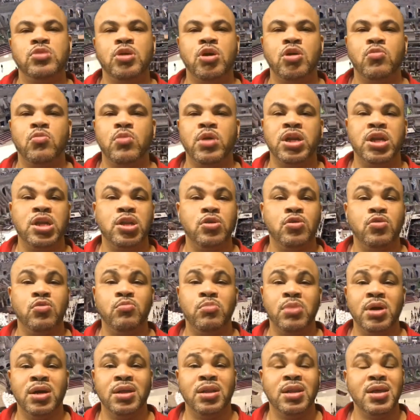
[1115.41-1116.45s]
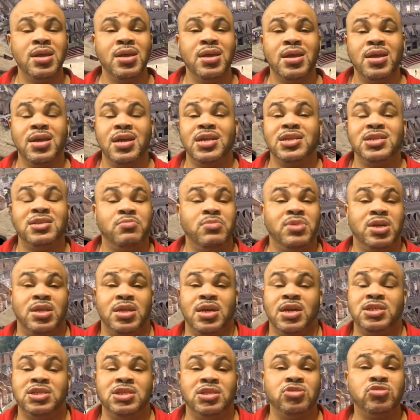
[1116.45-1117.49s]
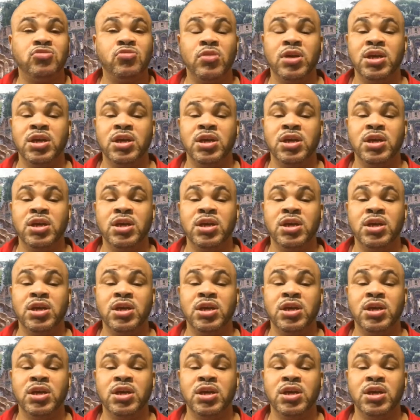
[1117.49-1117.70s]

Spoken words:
you don't want to do. But to me, that's just